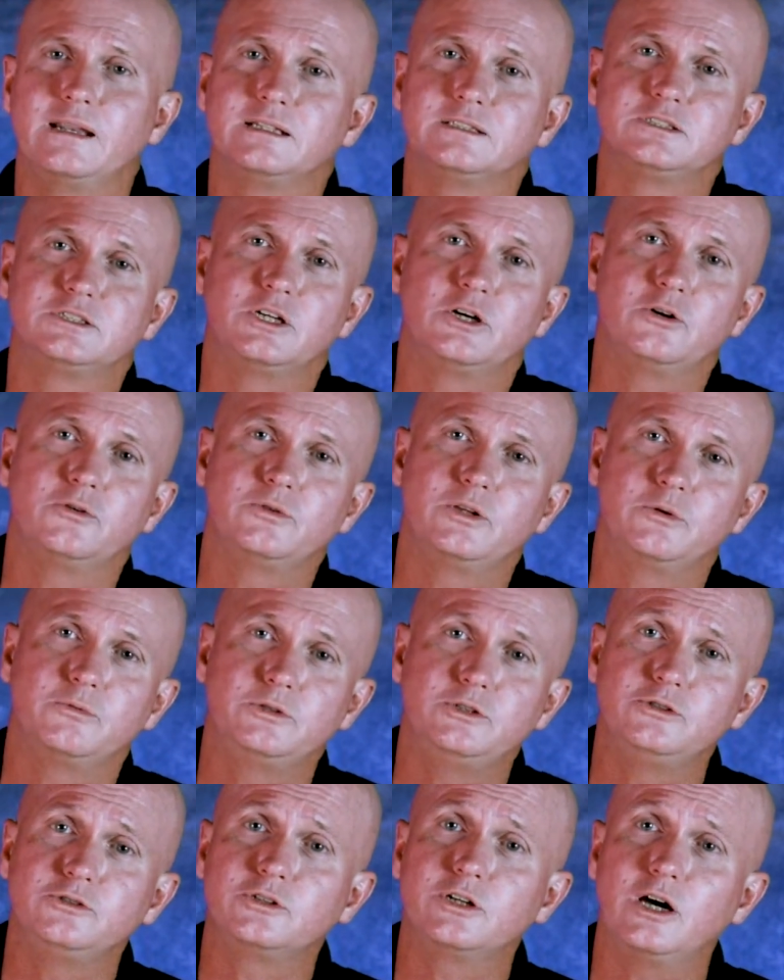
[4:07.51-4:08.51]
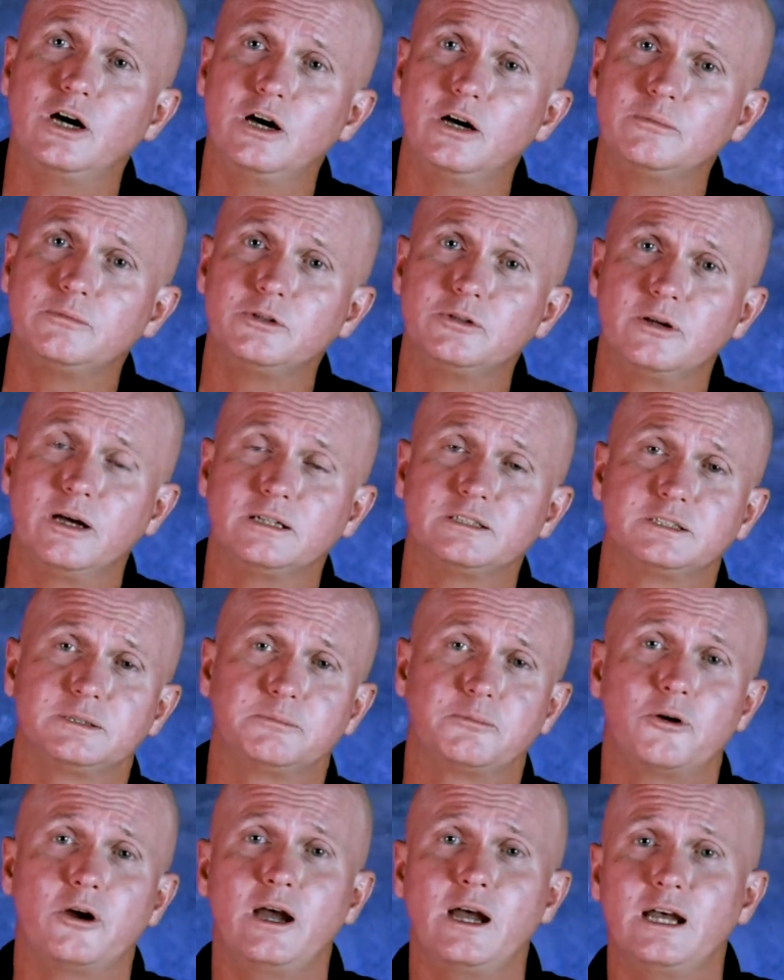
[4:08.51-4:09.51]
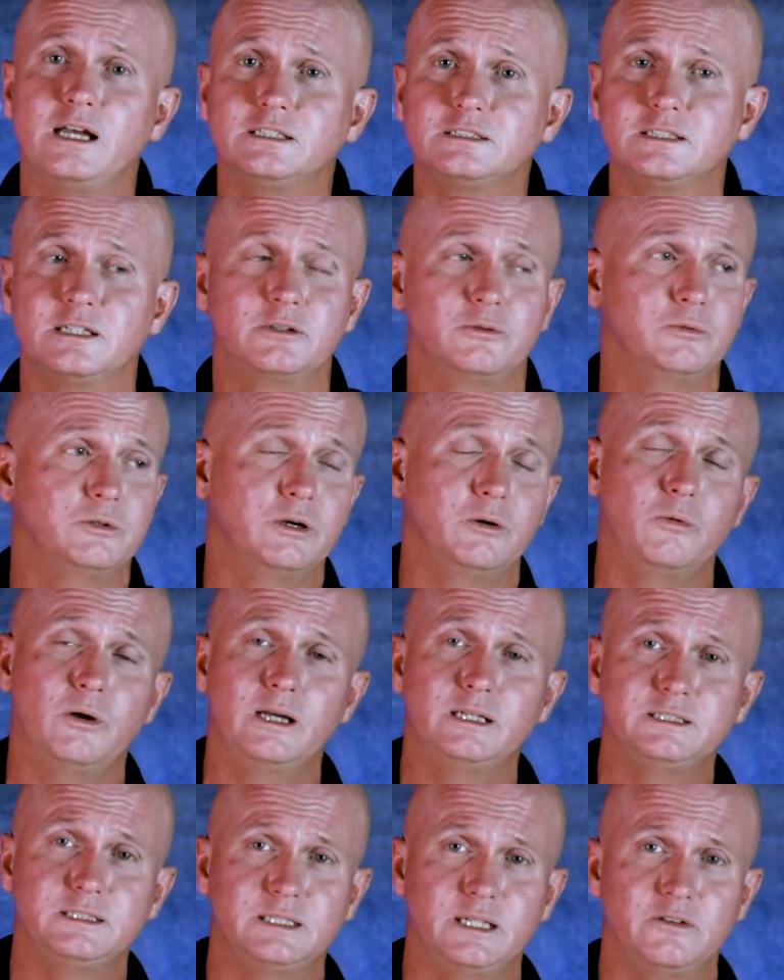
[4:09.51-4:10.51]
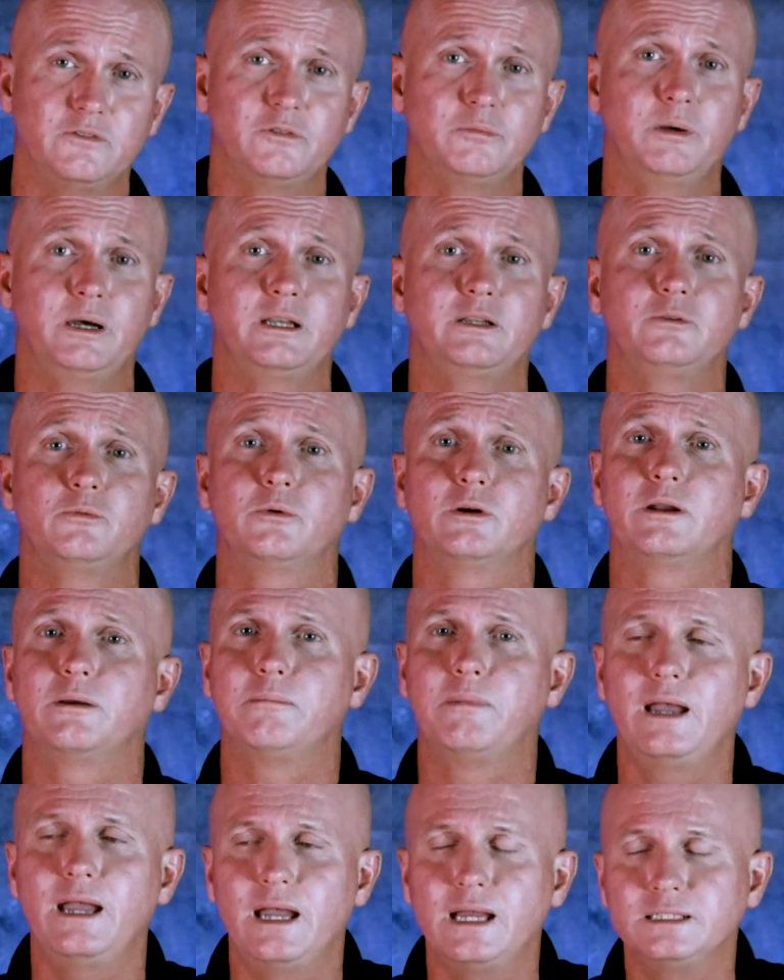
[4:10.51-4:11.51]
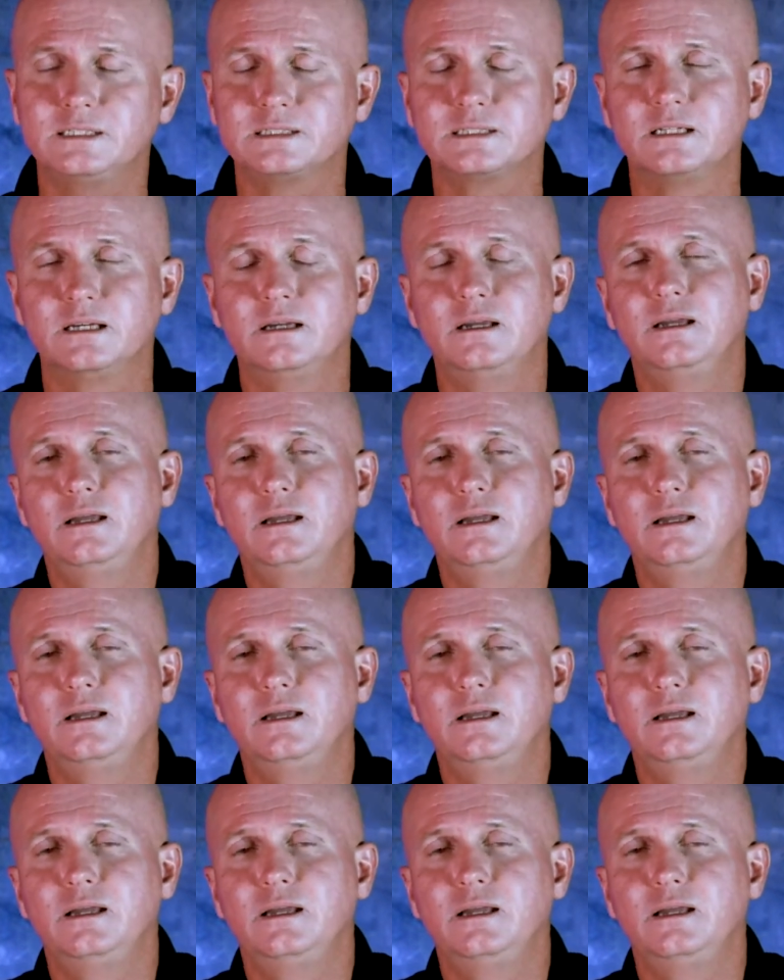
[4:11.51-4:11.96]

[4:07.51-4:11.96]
and so that when you come, you're not surprised, like, why isn't everybody wearing a mask?